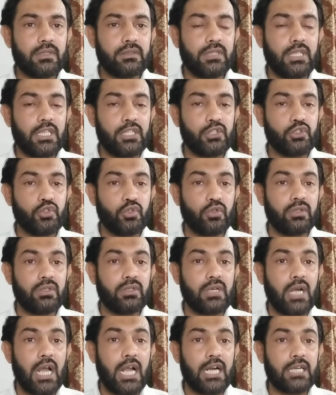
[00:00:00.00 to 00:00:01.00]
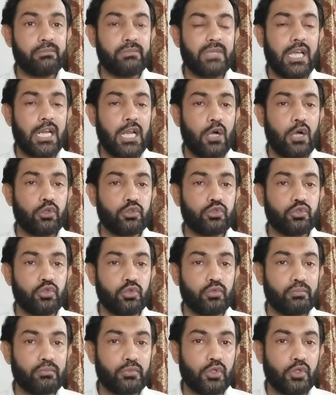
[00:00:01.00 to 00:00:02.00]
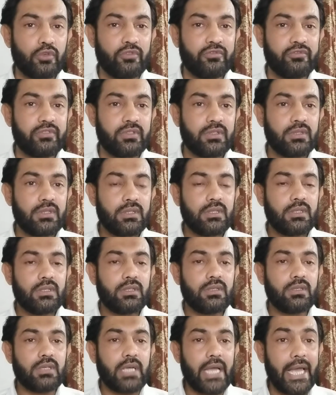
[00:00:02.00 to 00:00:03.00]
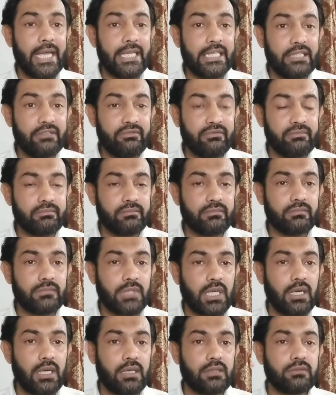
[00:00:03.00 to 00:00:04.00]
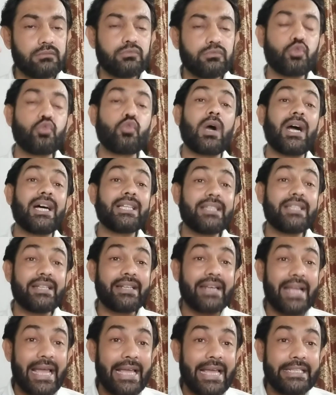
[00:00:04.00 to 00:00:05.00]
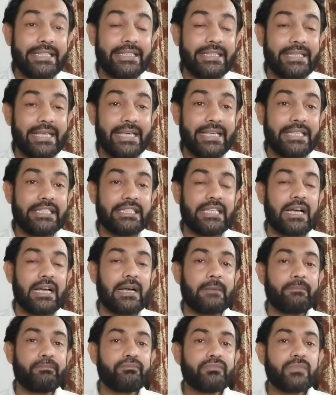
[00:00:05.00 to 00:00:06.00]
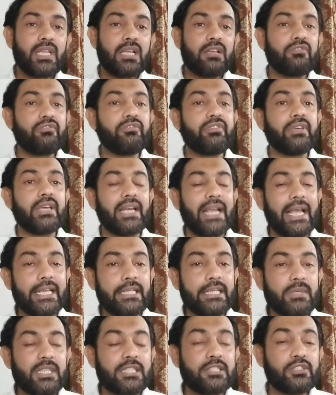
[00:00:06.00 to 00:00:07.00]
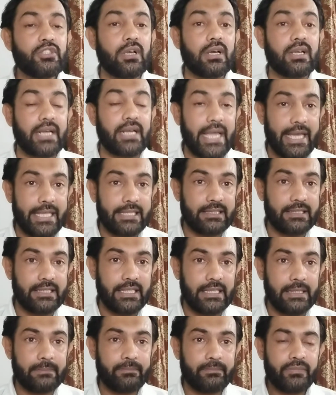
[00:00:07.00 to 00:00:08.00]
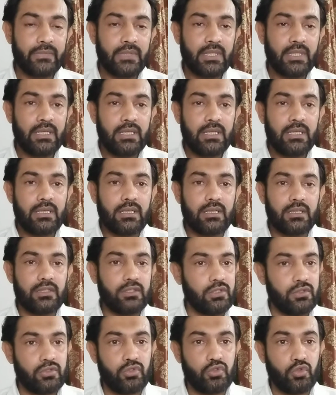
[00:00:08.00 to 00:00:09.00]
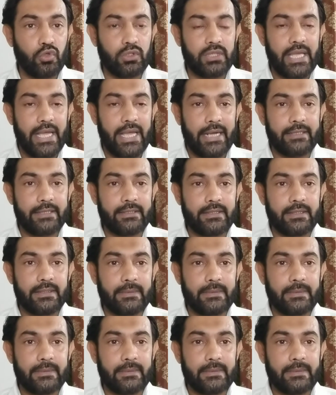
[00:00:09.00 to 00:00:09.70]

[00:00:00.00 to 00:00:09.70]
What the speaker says: They should not be allowed to move any to any area where animals are healthy, so that